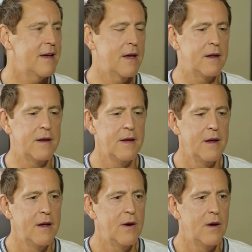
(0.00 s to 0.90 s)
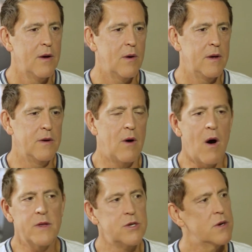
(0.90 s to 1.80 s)
and you know
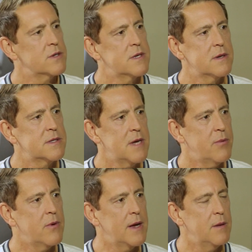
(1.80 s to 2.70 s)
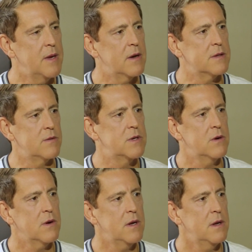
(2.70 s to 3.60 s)
all these years separated because of
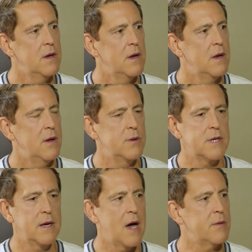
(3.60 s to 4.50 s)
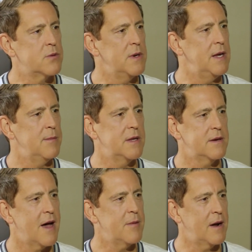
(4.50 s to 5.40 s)
touring. It was like God was redeeming the
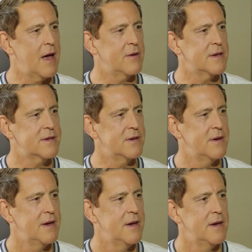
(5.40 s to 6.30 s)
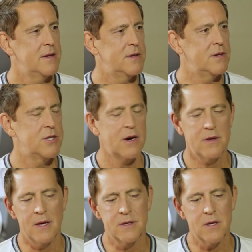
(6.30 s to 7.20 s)
time, allowing us to to share
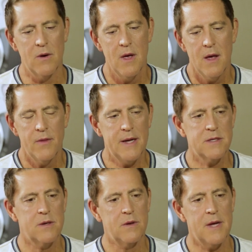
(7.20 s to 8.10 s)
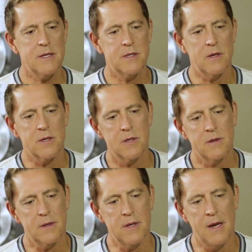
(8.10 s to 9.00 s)
things. So that's the that's the
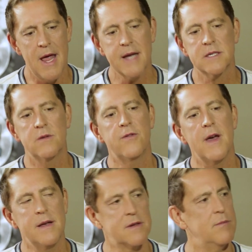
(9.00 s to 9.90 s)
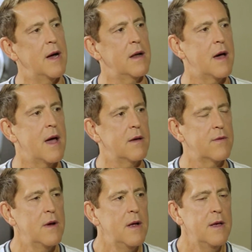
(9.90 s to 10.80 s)
the next phase of my life
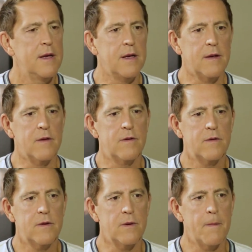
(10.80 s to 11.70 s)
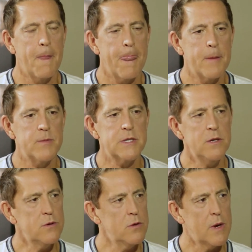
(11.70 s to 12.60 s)
is to
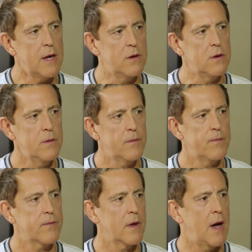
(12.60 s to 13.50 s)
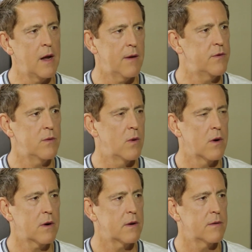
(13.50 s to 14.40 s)
still do what I do. I love to
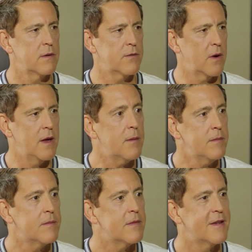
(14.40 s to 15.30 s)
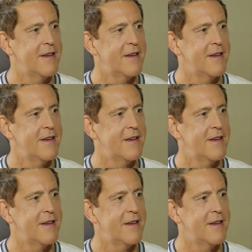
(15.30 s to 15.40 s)
work for Him.